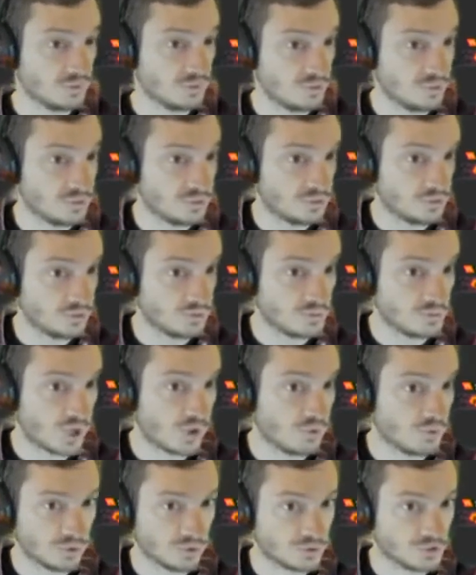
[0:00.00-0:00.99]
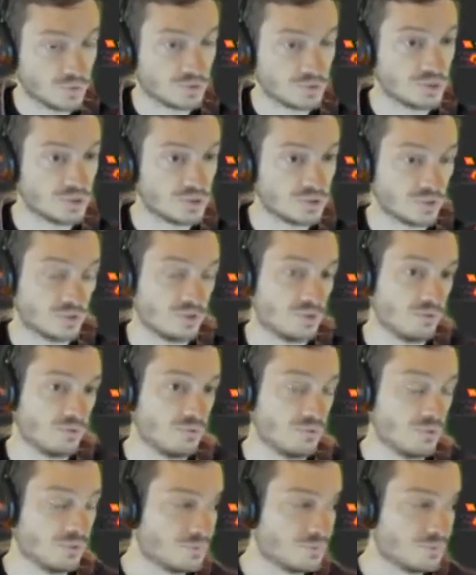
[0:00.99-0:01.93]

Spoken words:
You need to zone your switches and so forth.